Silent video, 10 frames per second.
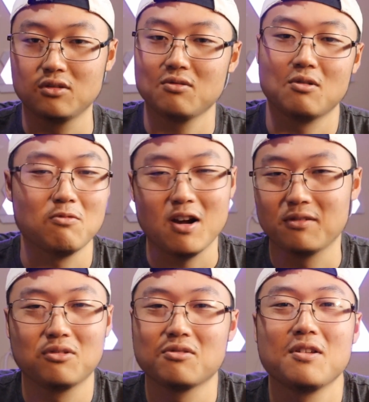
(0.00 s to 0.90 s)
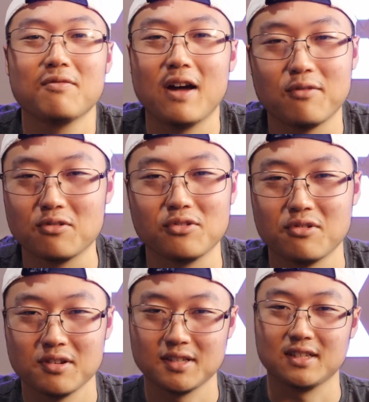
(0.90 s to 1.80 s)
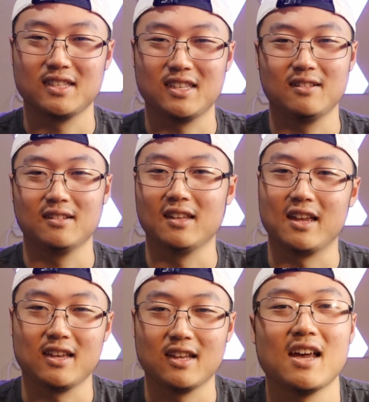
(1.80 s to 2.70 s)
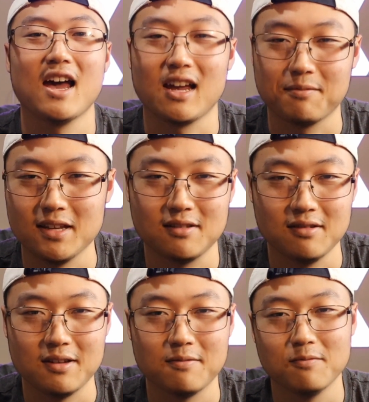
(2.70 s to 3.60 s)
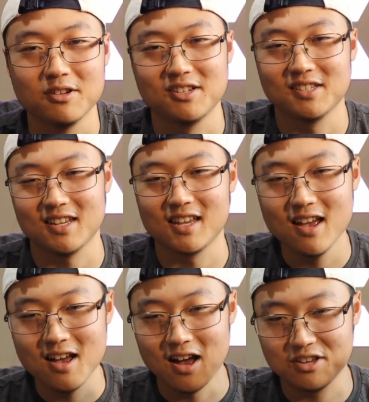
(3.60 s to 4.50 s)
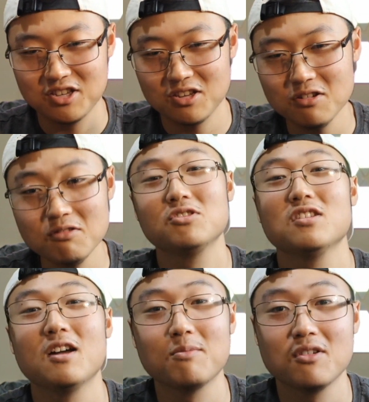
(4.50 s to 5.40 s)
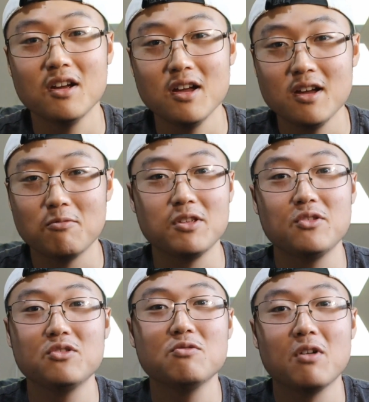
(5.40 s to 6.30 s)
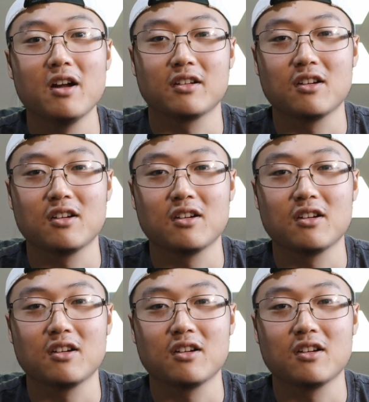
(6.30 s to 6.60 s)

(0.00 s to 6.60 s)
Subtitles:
around 35 or 36 like attack basically, which is like a huge number when you do want